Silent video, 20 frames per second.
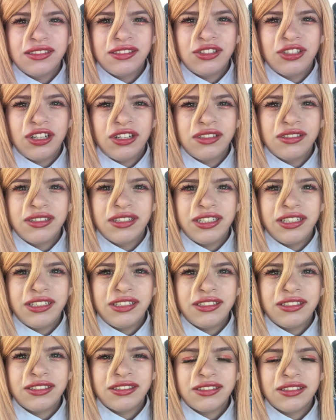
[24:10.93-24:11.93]
Chung
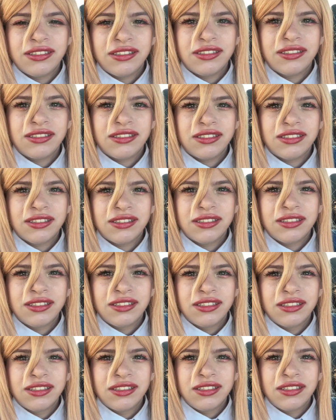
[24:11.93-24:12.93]
Lee.
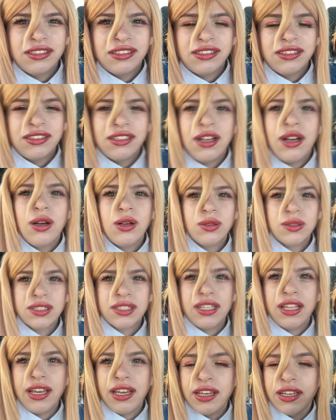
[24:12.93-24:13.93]
Oh,
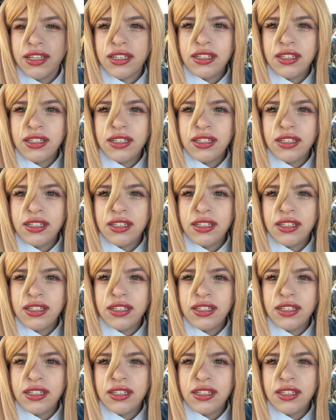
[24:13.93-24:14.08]
Slay.